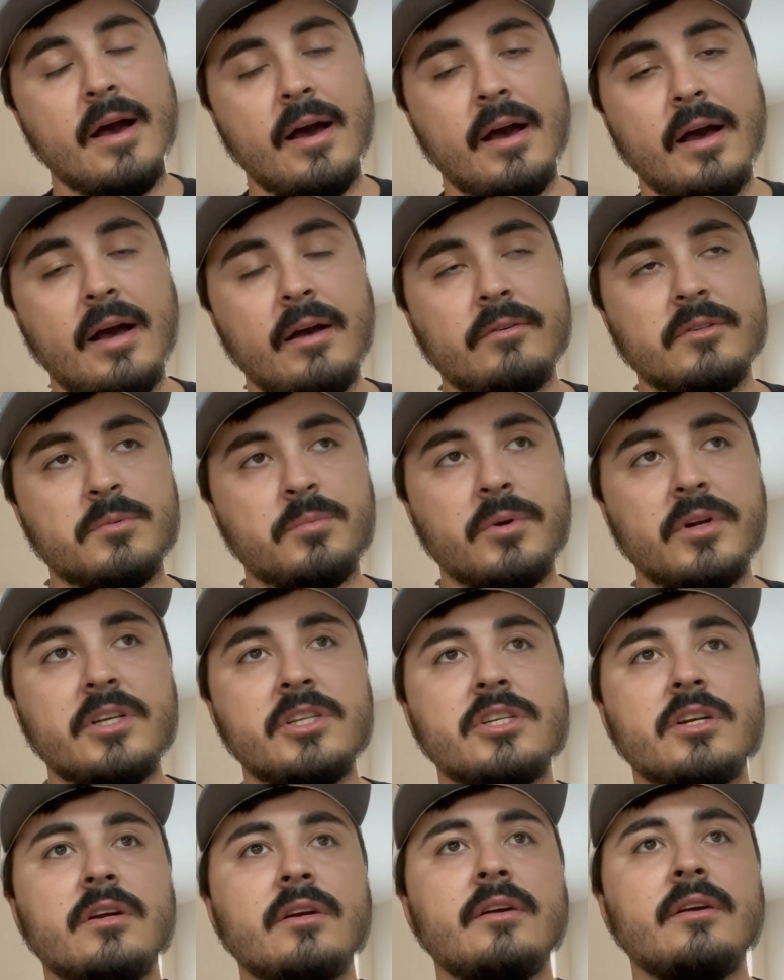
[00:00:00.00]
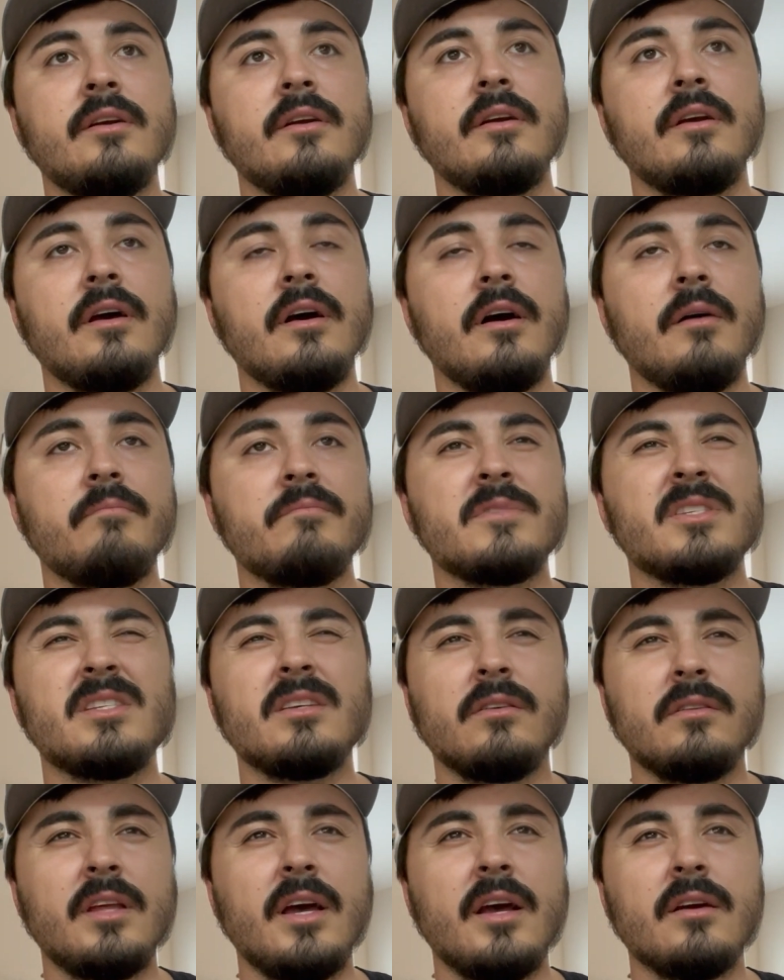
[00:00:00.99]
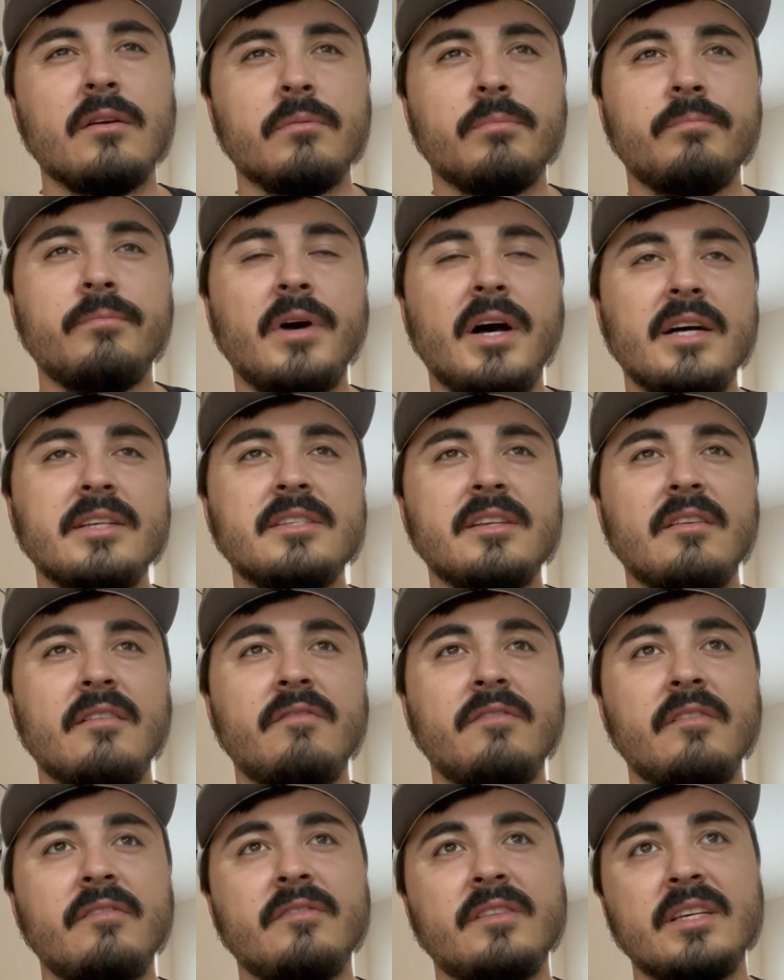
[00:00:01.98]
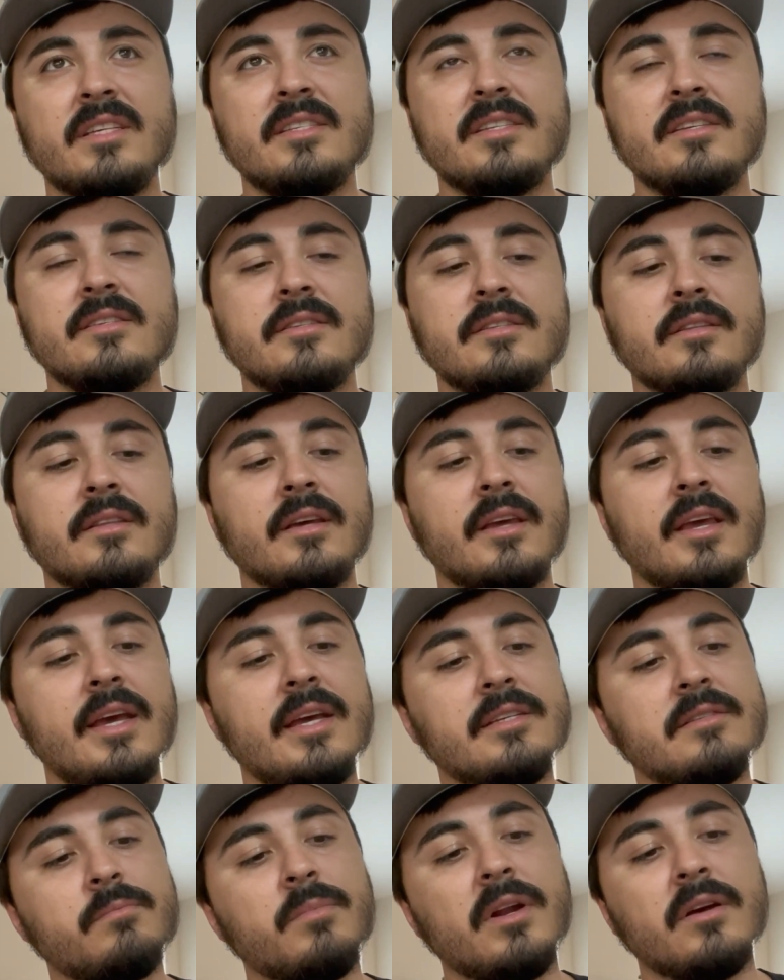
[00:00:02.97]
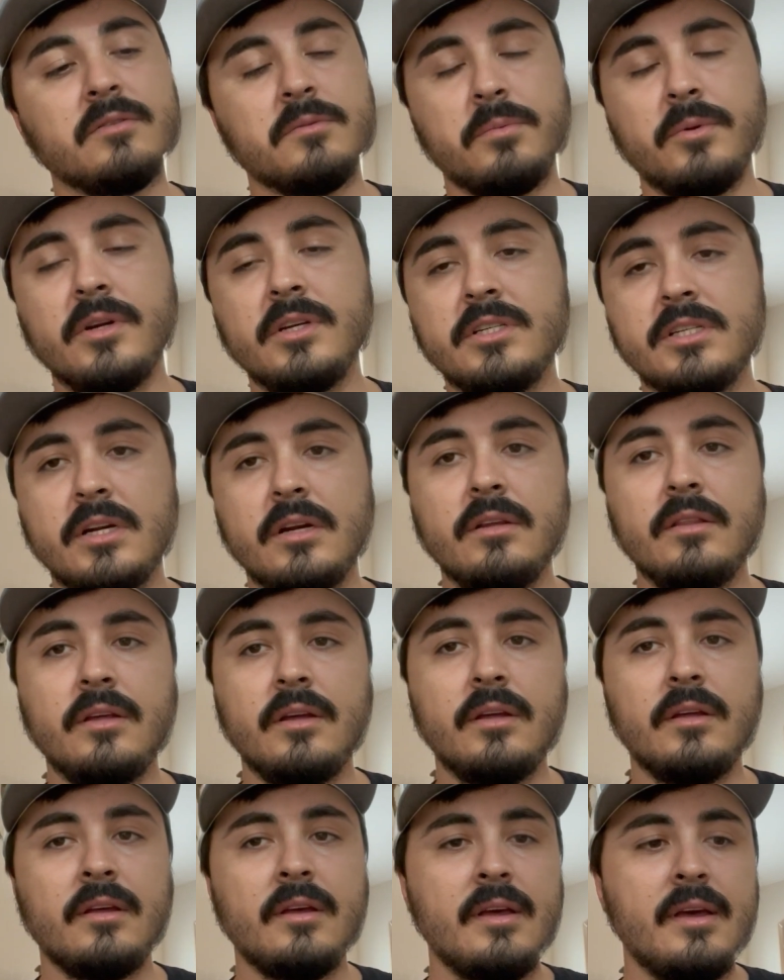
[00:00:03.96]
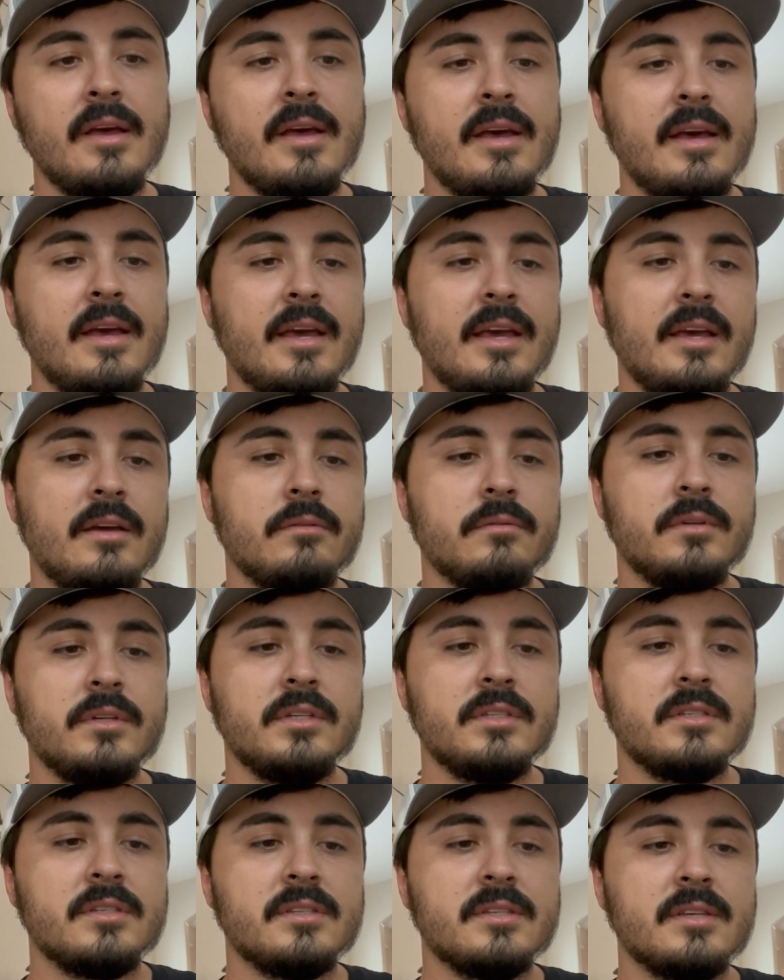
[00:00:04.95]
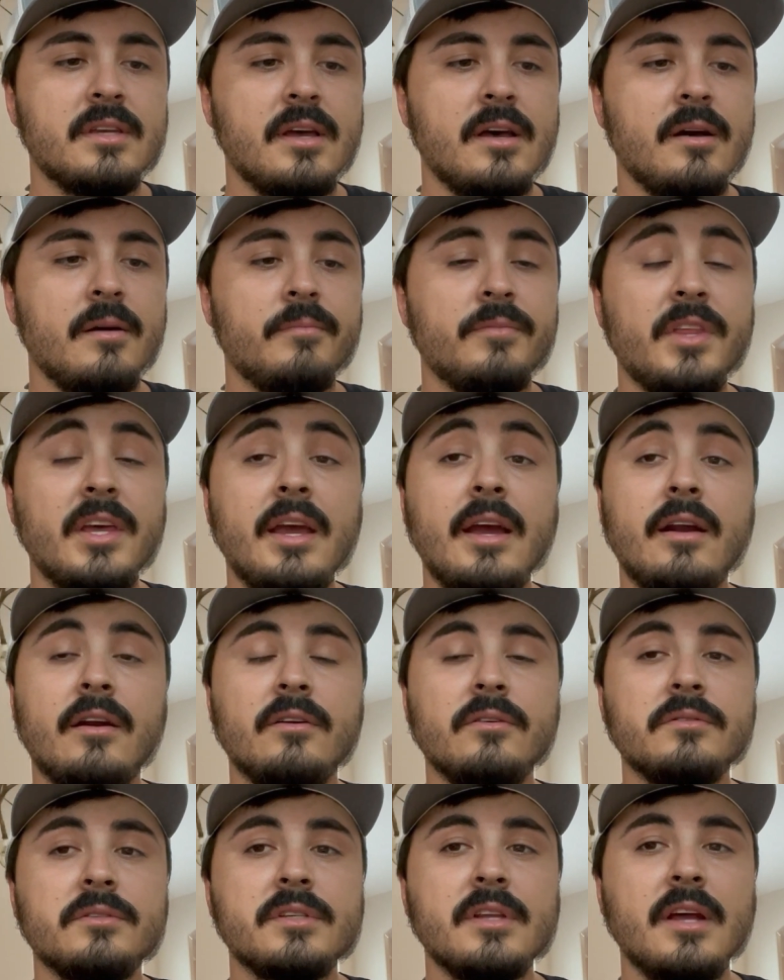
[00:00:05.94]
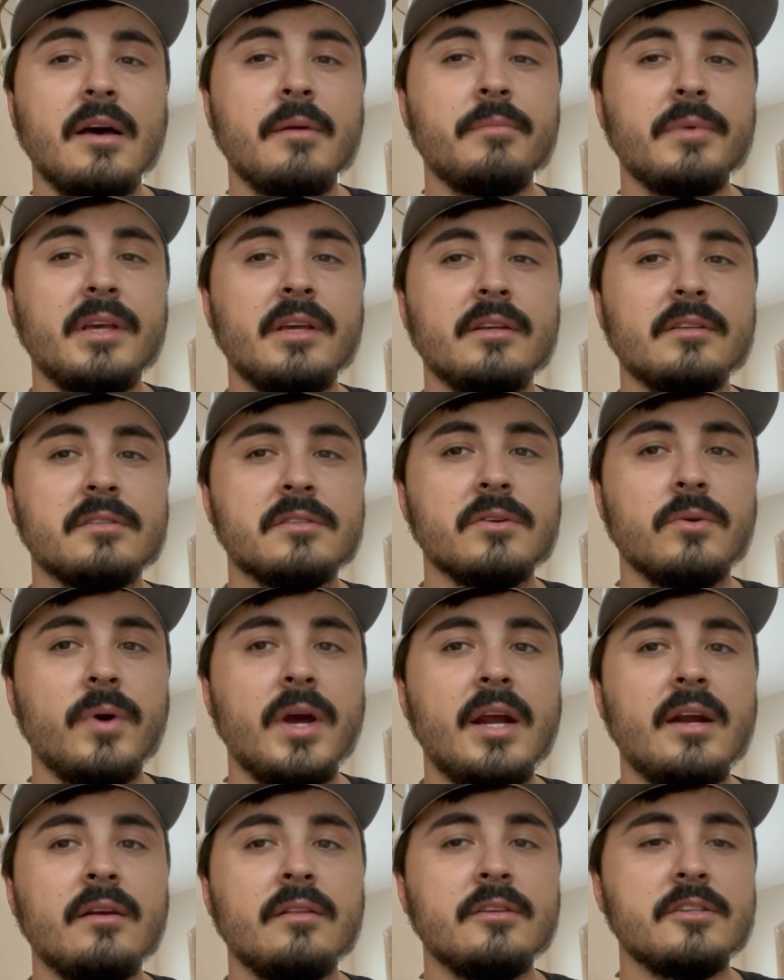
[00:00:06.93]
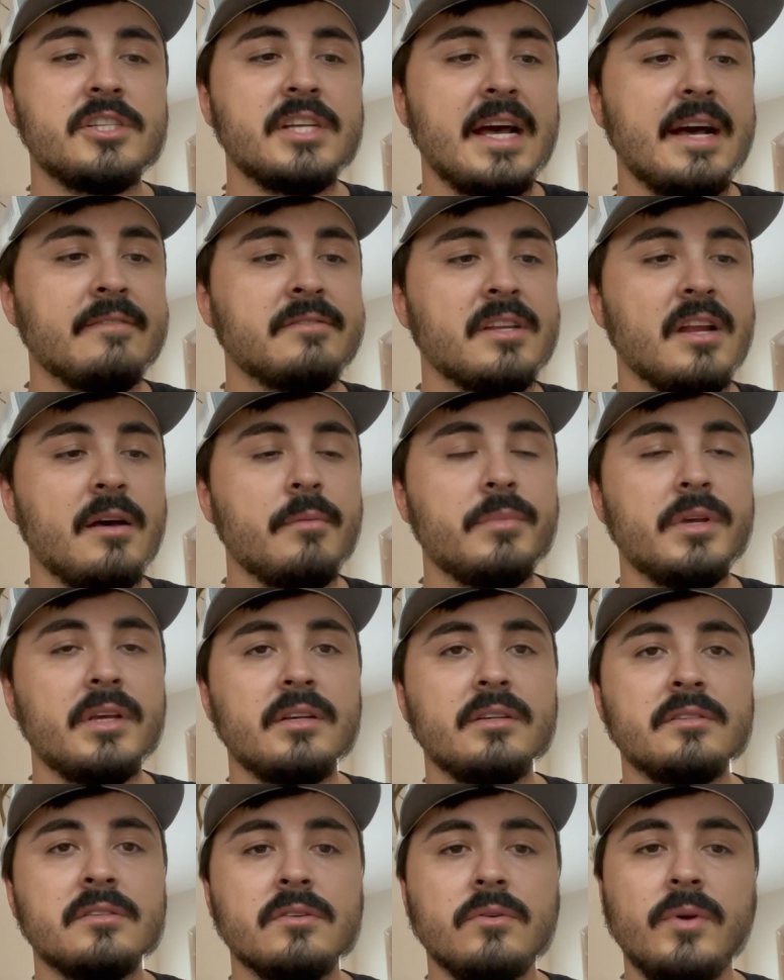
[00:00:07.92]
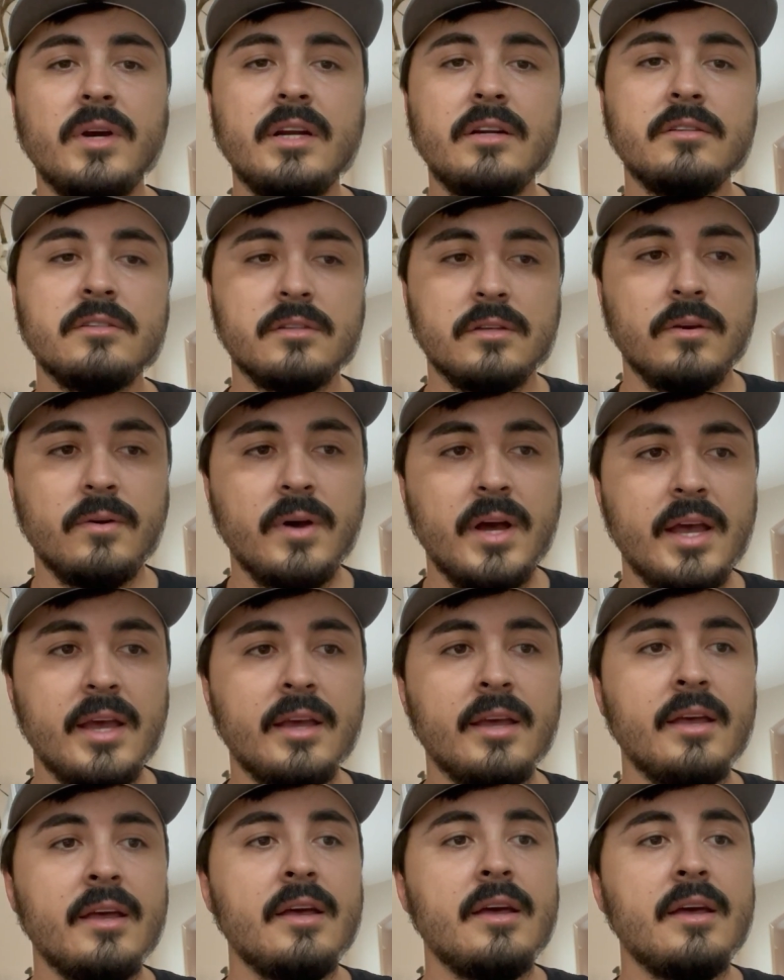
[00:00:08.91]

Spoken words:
I was pretty sure, still not positive if this isn't the case, but I was pretty sure that it was the arrows not being square, the shafts not being square. So I